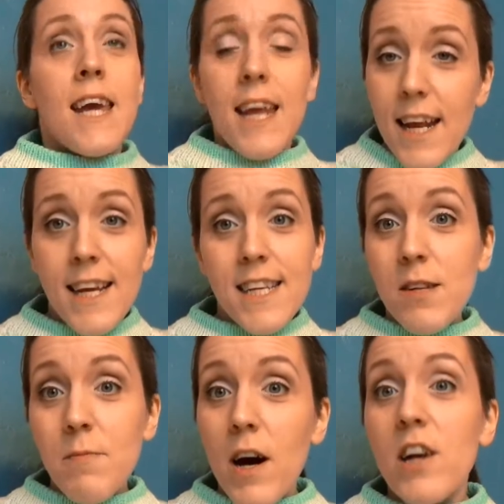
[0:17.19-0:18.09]
It
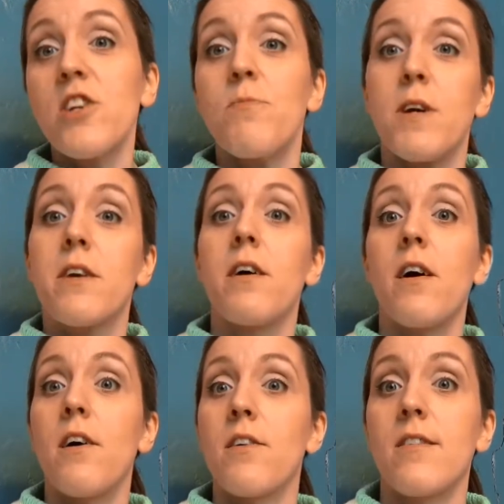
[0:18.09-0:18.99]
isn't much
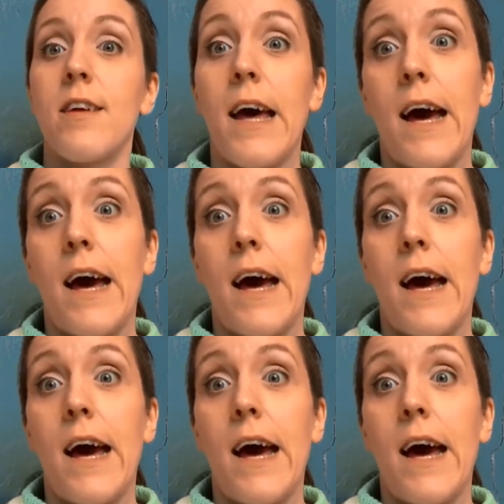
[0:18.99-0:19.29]
because